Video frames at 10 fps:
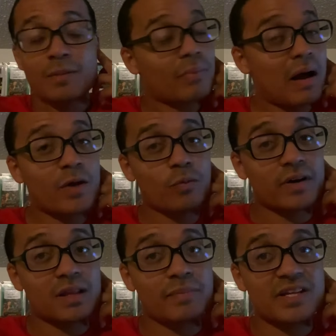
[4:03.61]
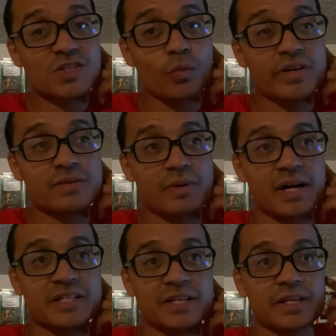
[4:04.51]
Probably one of the best stories in
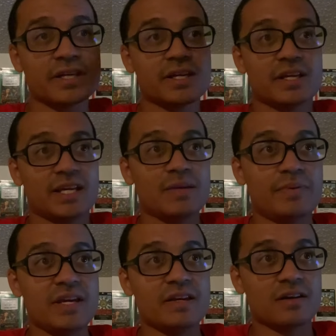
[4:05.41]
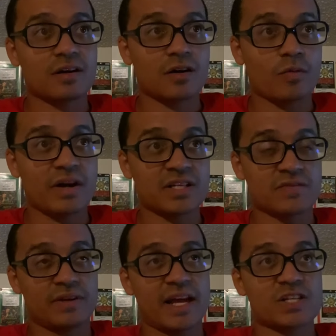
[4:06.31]
boxing. He beat Orestes
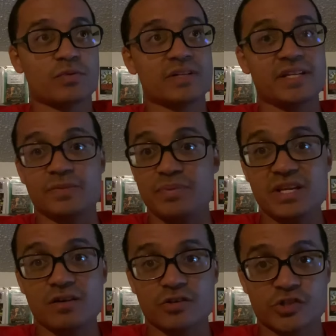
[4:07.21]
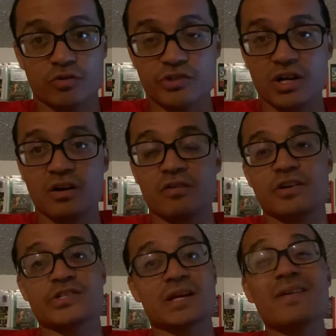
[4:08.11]
Velasquez. He's beat Shojahan
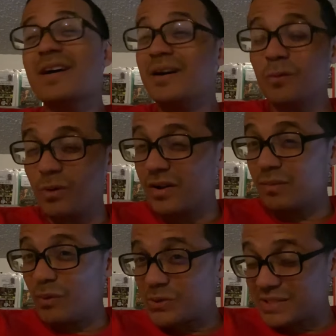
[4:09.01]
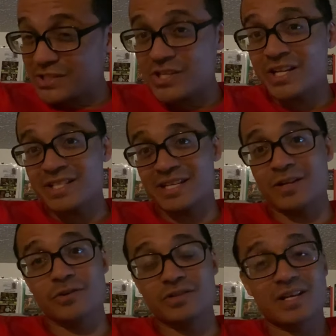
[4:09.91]
Ergashev, one of the most legit
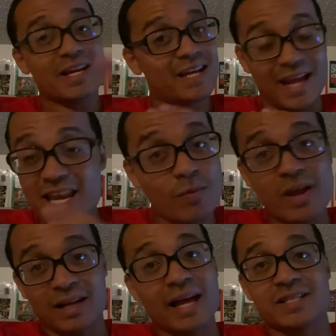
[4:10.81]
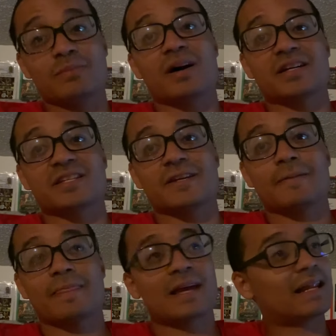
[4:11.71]
contenders in any weight class in boxing.
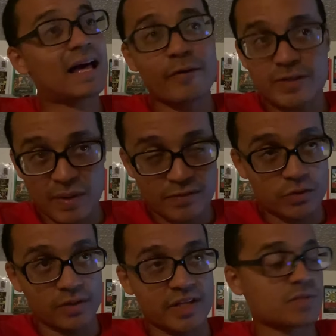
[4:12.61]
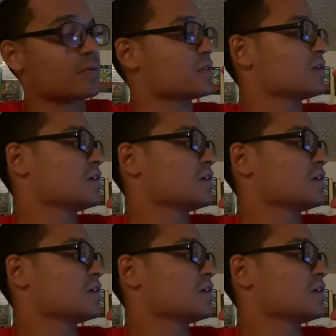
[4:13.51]
Got a lot of respect for Julian Smith.